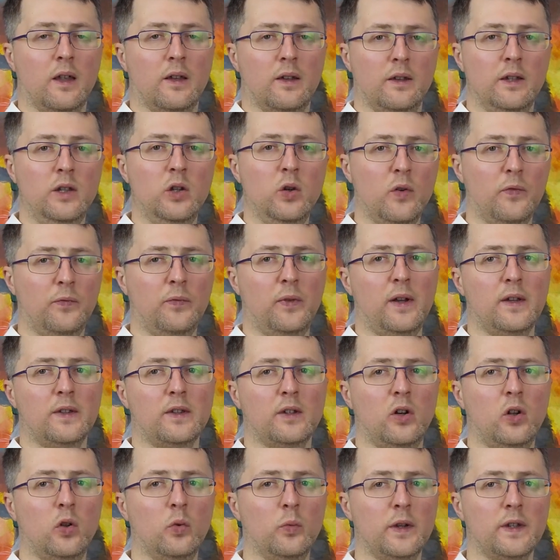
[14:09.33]
NeoFS
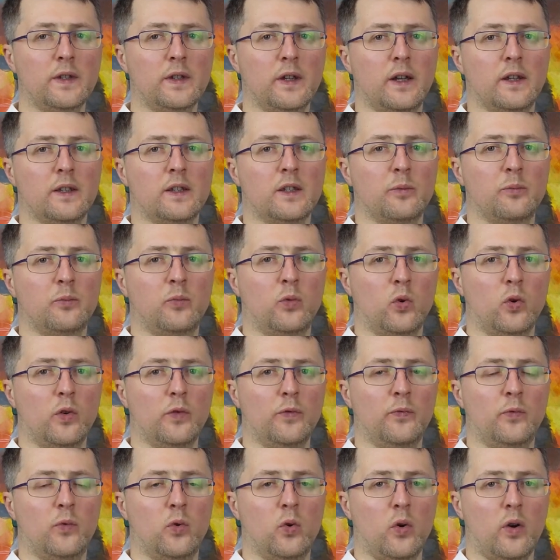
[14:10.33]
always had support
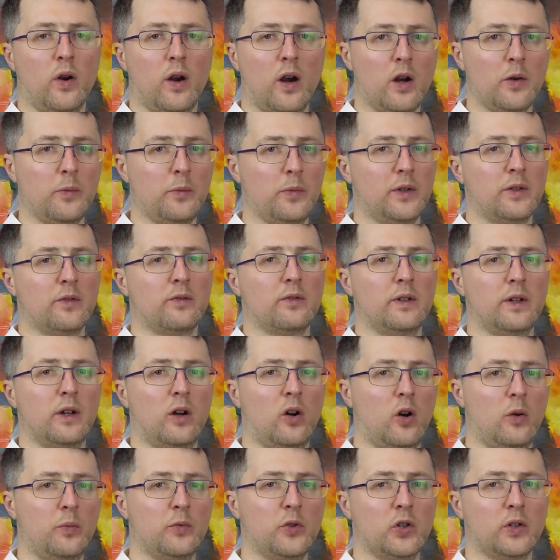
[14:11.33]
for arbitrary
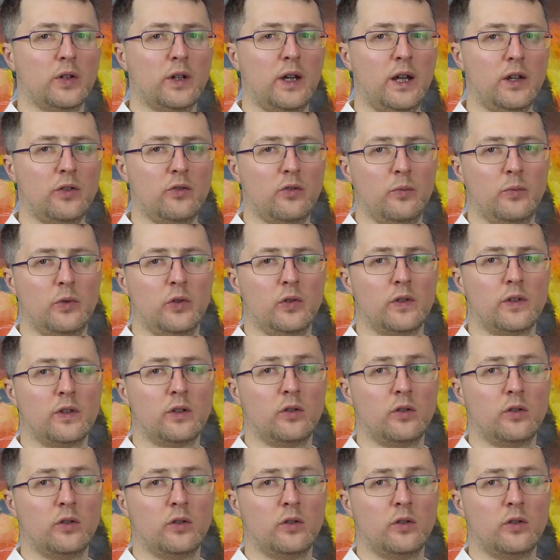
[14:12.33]
object attributes,